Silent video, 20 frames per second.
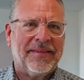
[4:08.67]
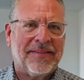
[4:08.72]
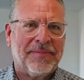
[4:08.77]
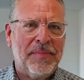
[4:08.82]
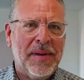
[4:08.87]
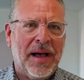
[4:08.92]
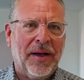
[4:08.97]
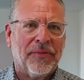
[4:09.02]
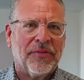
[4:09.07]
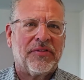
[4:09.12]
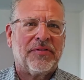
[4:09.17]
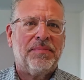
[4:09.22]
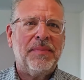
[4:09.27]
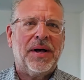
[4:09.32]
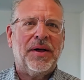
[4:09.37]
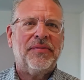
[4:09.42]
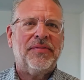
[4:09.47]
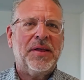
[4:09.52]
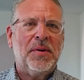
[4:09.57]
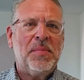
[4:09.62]
smells
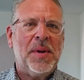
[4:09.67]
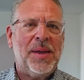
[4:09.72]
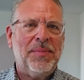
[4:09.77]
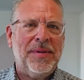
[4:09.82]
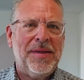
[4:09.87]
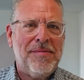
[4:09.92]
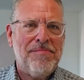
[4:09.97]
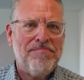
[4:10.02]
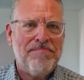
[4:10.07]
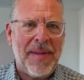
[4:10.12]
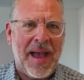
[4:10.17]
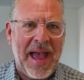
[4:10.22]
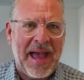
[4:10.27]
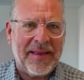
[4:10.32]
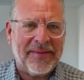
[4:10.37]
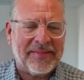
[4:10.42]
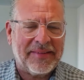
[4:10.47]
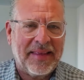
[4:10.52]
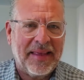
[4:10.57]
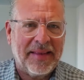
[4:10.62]
that may be
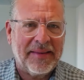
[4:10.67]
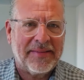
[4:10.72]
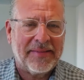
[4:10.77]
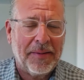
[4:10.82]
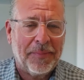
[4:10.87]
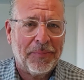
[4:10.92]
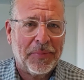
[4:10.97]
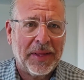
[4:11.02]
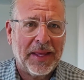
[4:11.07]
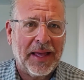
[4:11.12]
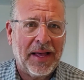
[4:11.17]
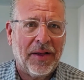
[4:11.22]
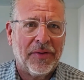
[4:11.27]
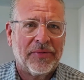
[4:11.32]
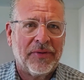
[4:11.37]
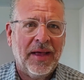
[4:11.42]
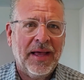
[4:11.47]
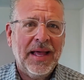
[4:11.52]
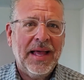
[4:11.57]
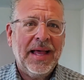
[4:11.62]
masking something
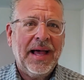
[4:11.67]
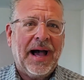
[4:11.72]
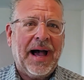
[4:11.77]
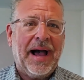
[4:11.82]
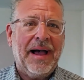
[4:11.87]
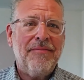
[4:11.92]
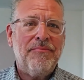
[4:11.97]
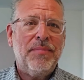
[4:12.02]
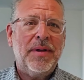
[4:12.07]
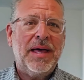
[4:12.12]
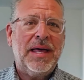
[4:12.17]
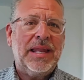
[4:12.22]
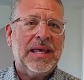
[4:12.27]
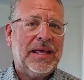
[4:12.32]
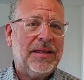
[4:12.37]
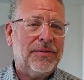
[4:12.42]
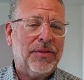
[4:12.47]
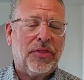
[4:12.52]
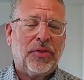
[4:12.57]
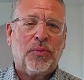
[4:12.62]
else. I've been
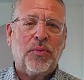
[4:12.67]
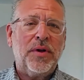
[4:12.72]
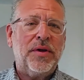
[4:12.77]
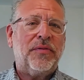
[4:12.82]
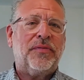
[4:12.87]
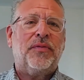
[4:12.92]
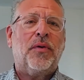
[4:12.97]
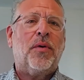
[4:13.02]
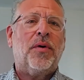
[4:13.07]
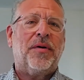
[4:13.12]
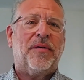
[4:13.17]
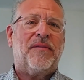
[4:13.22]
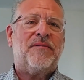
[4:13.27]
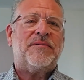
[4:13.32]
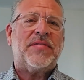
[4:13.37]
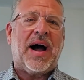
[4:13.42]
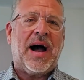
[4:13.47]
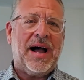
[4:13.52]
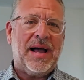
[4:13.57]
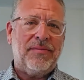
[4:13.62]
in 300, 400,
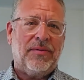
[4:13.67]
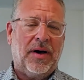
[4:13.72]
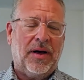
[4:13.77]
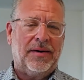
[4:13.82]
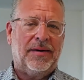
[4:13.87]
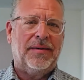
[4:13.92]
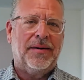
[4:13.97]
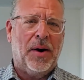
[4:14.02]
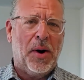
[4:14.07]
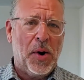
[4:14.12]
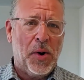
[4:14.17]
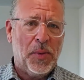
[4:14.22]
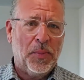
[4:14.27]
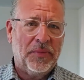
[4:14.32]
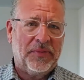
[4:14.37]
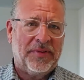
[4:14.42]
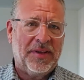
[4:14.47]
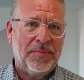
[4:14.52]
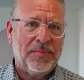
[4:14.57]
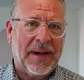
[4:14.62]
500
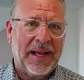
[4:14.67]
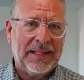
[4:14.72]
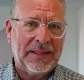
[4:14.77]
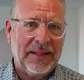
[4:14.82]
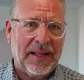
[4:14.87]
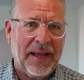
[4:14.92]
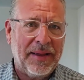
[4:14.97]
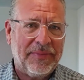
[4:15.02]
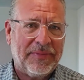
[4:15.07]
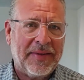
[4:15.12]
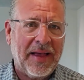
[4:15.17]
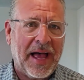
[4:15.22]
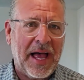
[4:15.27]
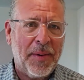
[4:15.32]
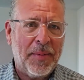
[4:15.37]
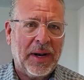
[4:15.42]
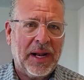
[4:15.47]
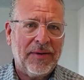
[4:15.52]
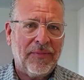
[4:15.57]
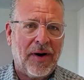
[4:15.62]
homes in my
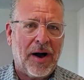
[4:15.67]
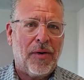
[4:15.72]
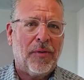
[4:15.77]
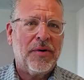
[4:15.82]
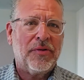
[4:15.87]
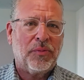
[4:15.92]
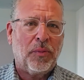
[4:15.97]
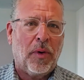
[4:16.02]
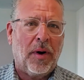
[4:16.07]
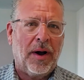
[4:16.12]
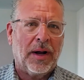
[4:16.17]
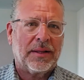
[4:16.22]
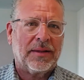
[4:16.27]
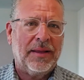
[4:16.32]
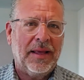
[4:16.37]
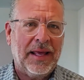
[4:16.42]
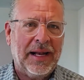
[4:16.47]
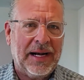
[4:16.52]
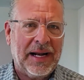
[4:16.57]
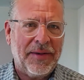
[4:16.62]
lifetime, and I've always
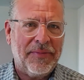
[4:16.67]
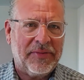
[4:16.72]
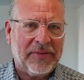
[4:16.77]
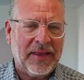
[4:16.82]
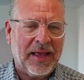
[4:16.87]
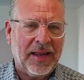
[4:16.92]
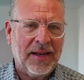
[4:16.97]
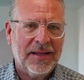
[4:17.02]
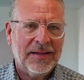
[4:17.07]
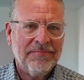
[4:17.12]
walked in and I've said,